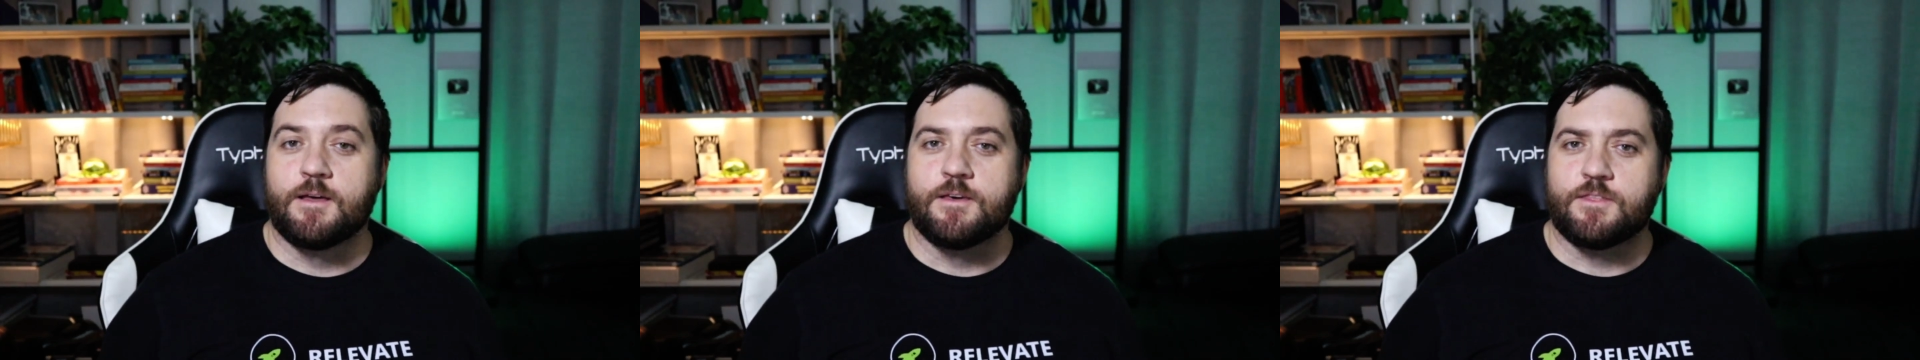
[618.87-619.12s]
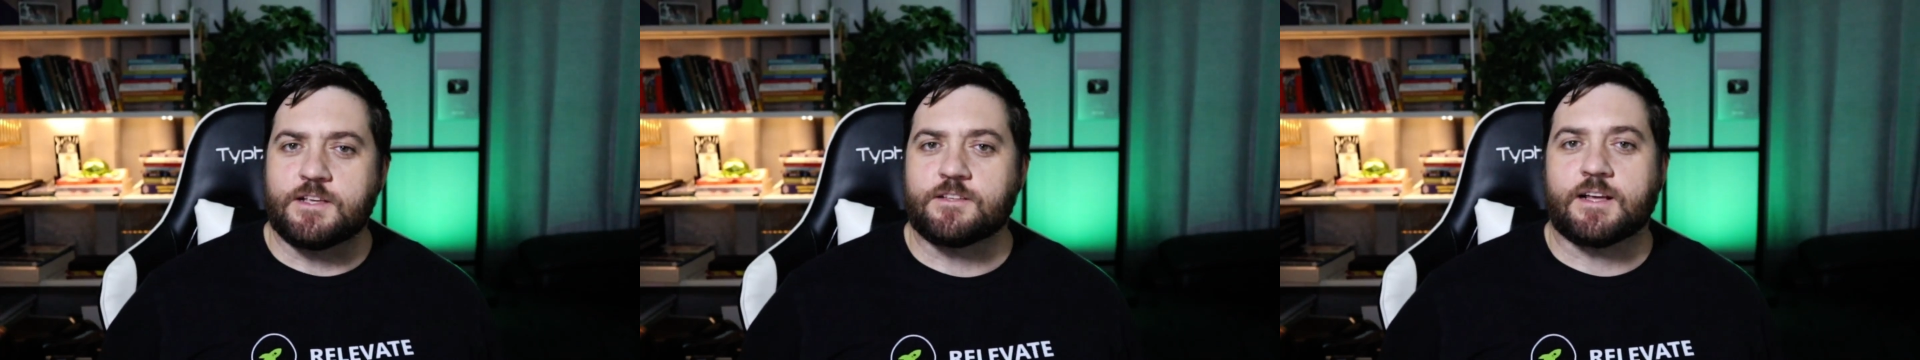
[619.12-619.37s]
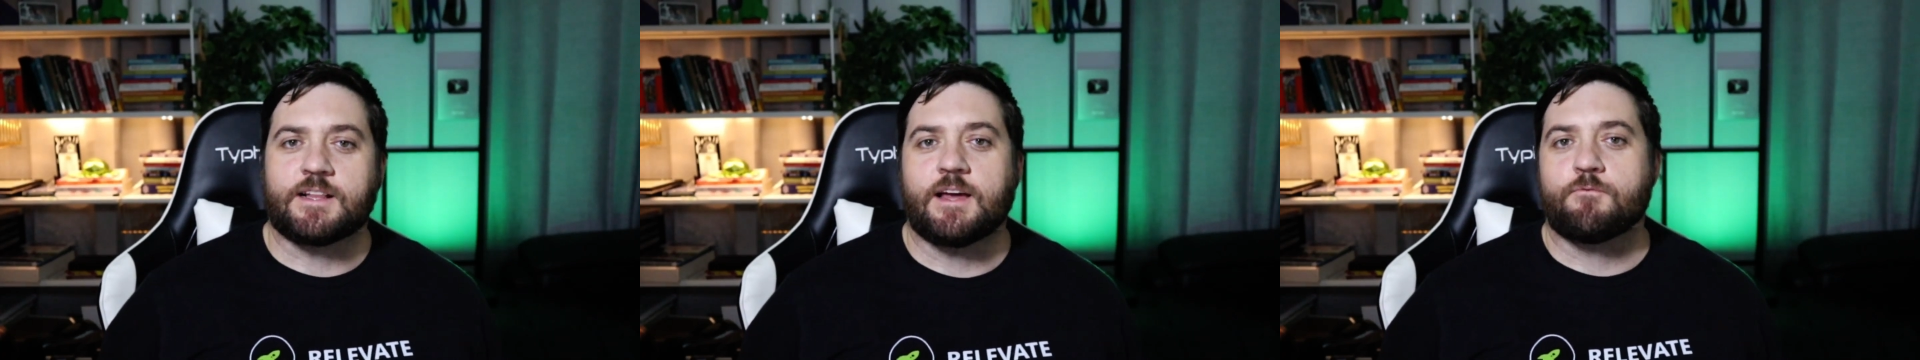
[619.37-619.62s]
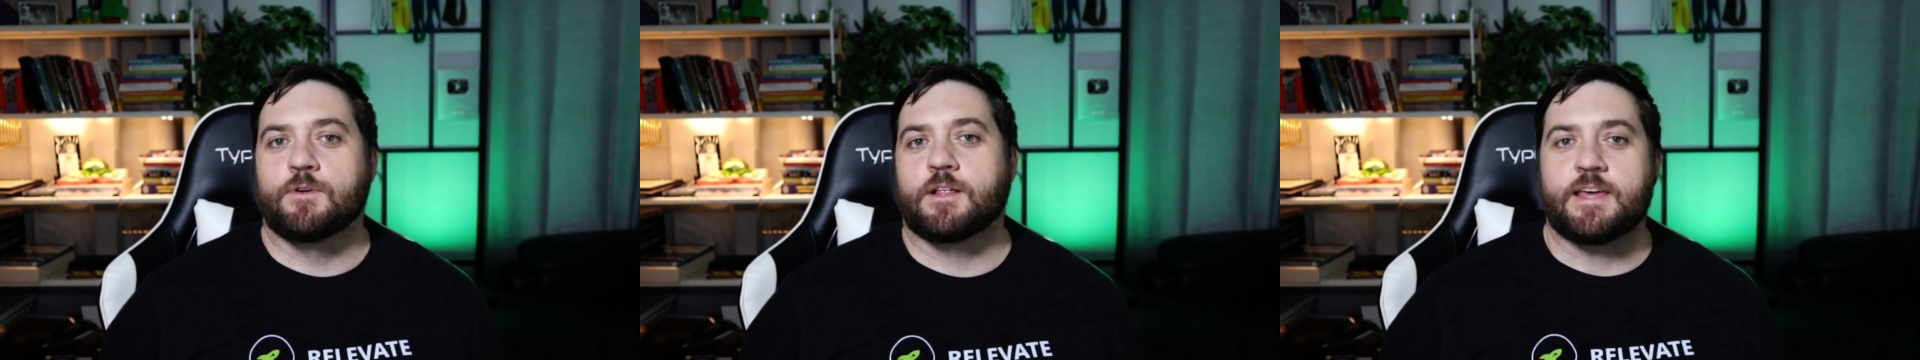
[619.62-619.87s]
Things like
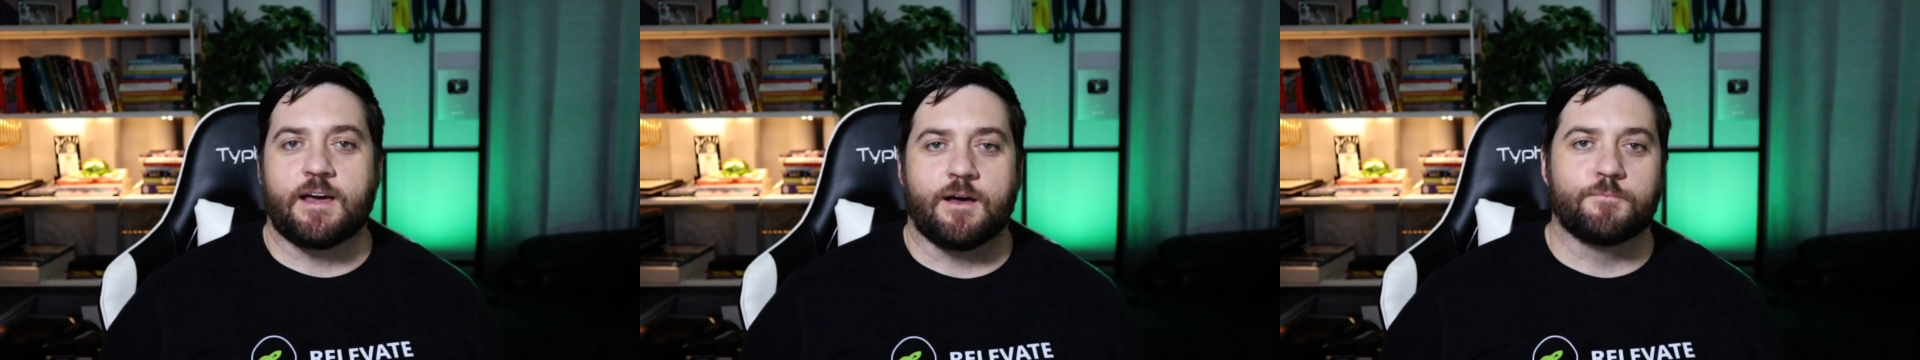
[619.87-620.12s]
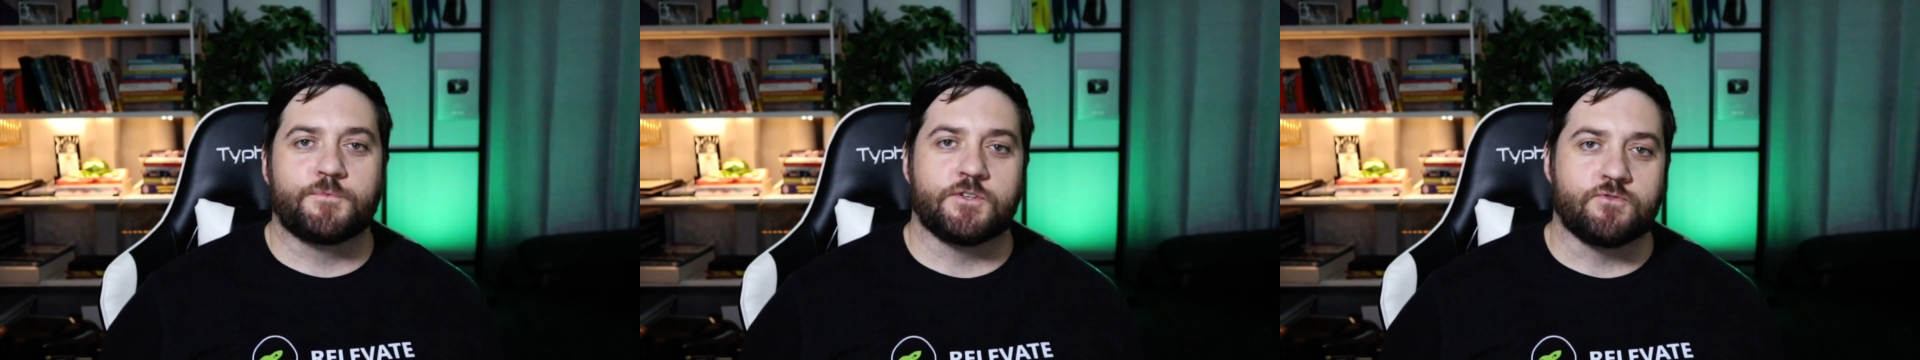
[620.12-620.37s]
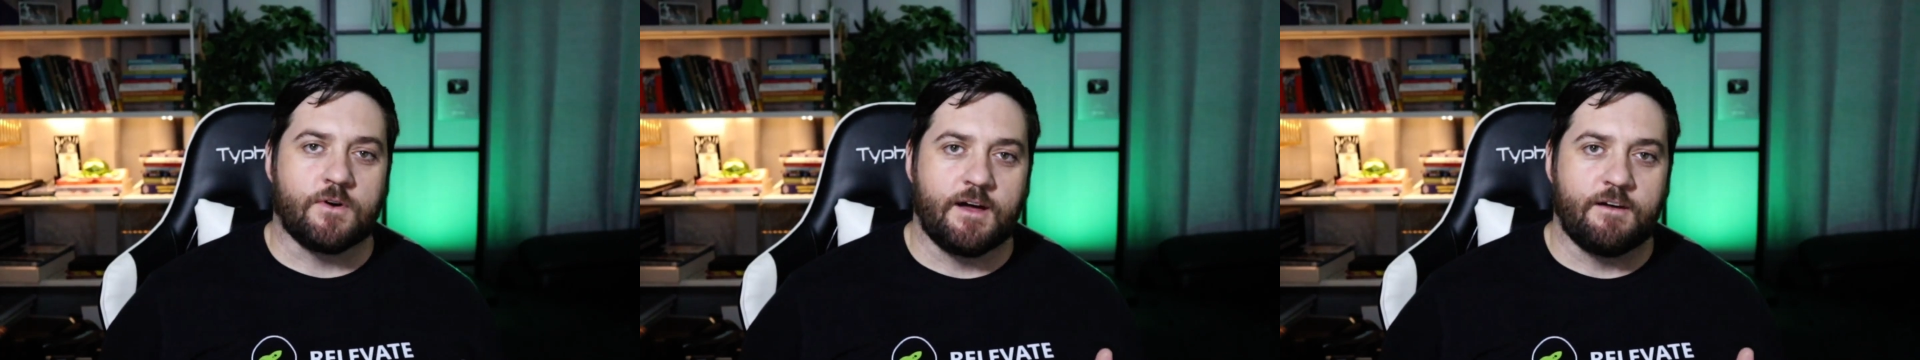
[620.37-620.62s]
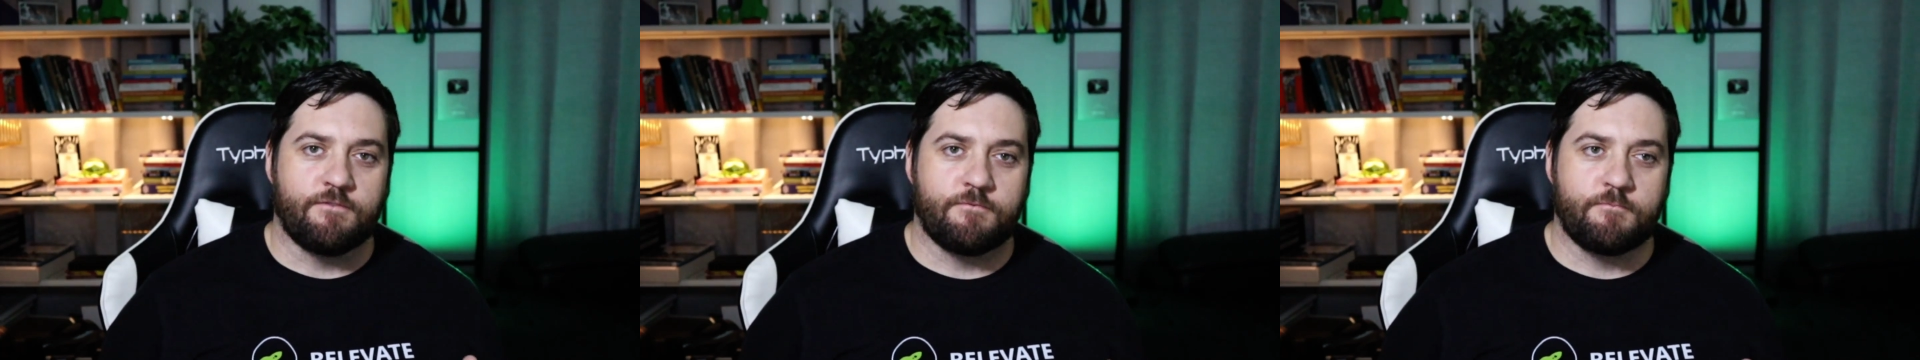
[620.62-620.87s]
that really help to
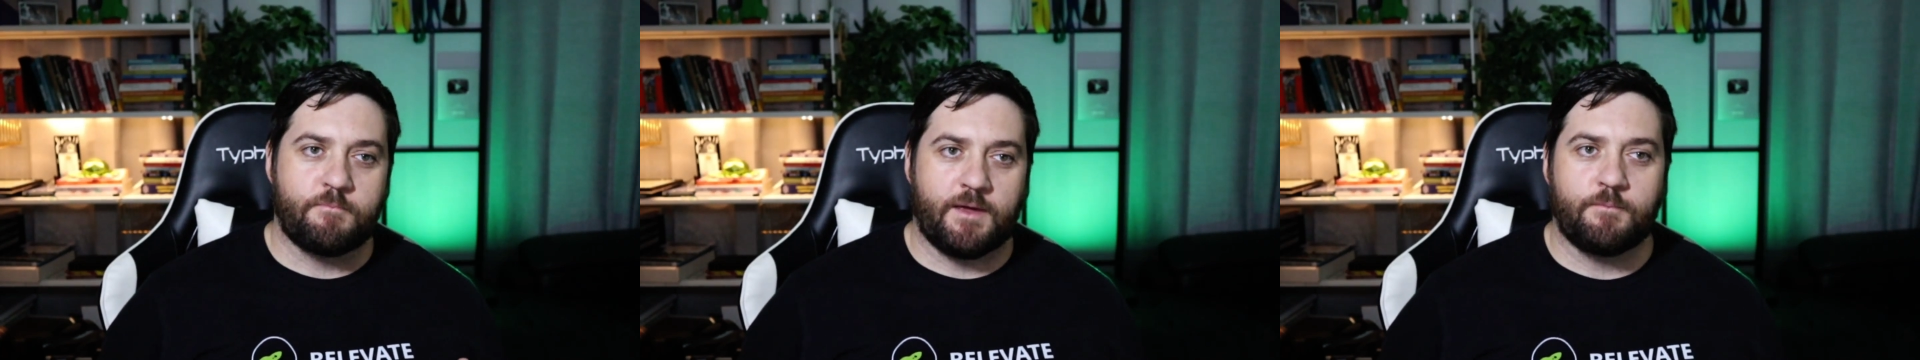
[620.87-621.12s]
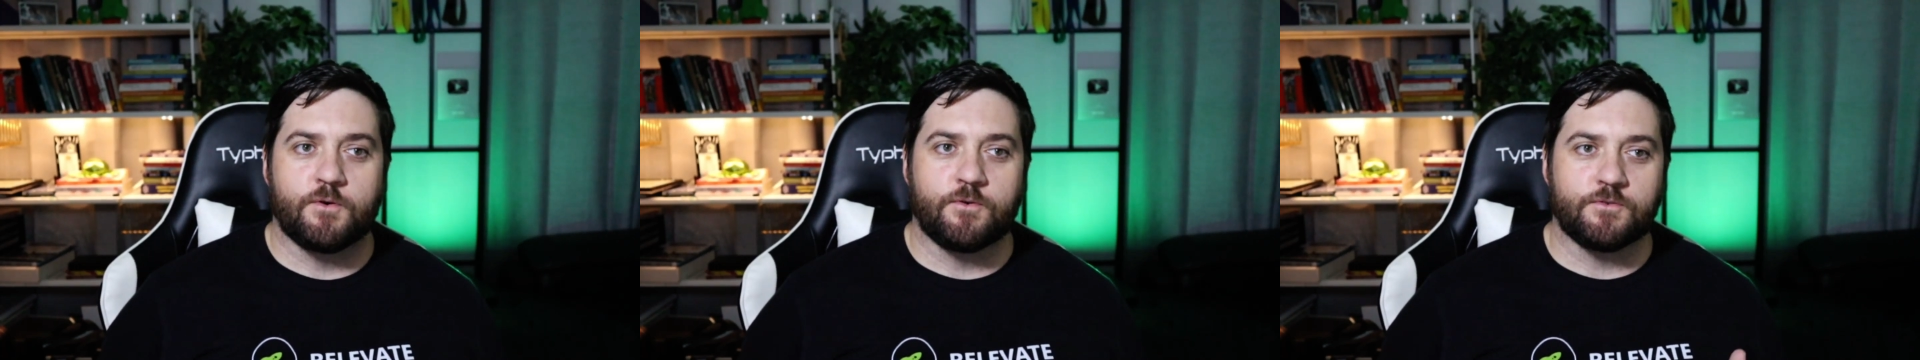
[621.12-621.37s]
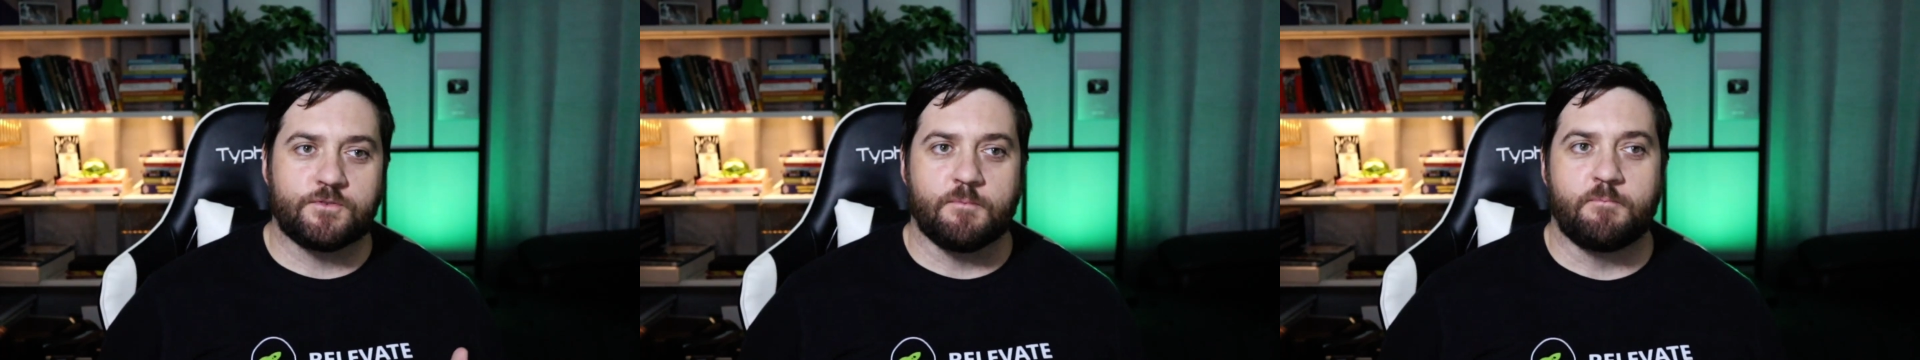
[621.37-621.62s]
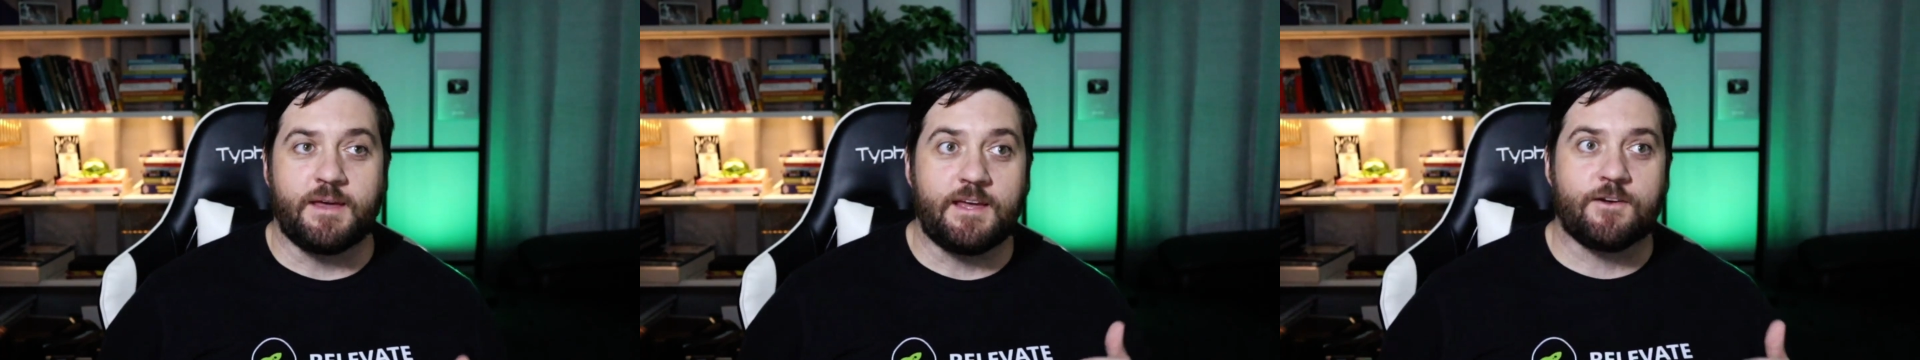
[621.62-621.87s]
drive people to
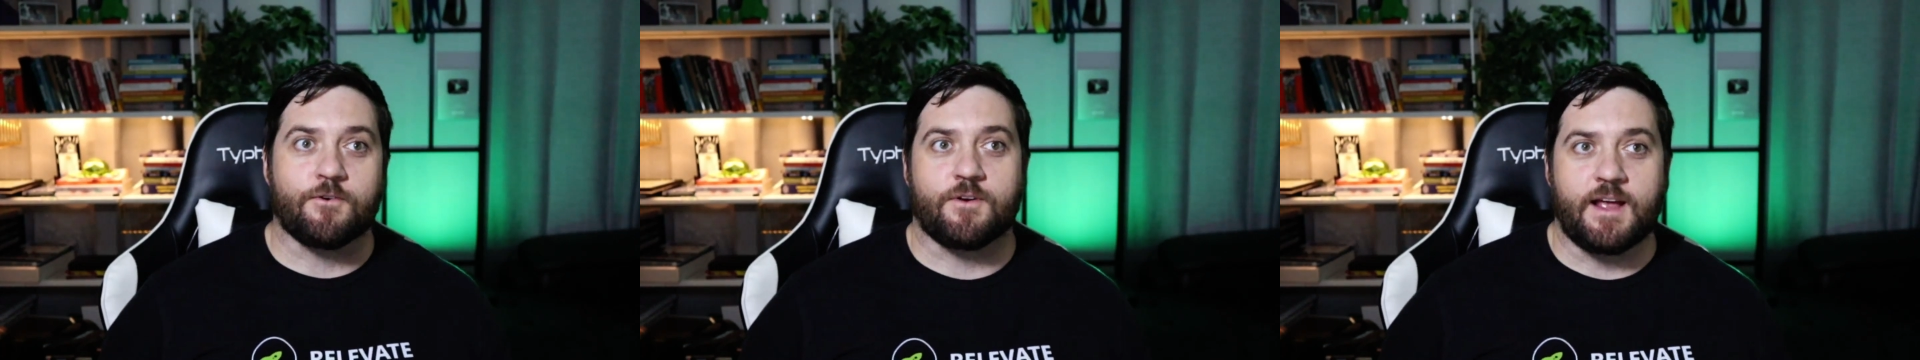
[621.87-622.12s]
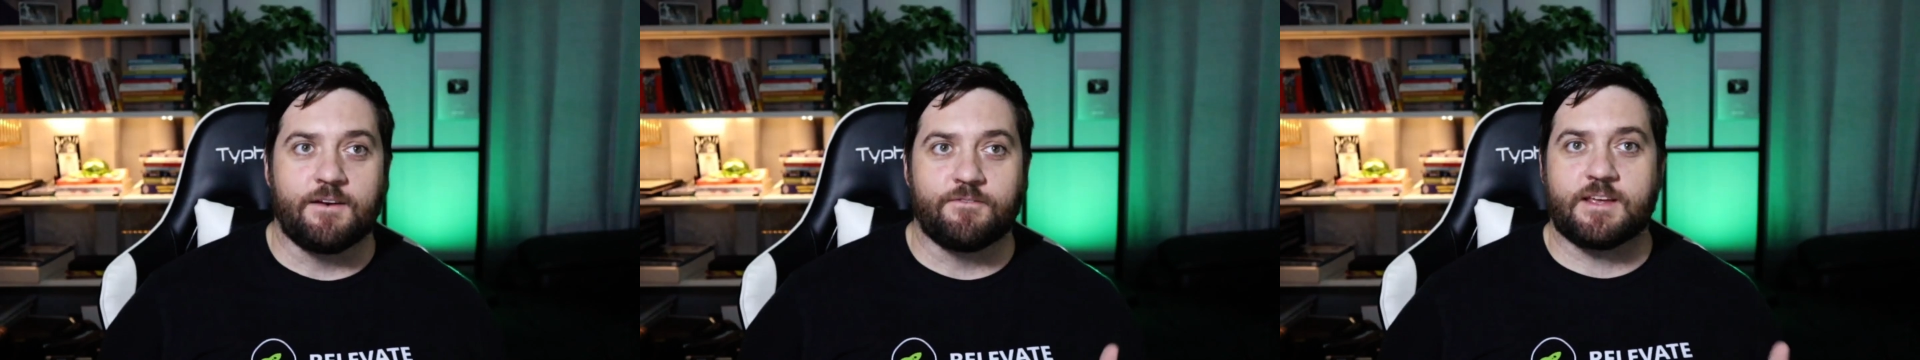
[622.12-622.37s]
be creative,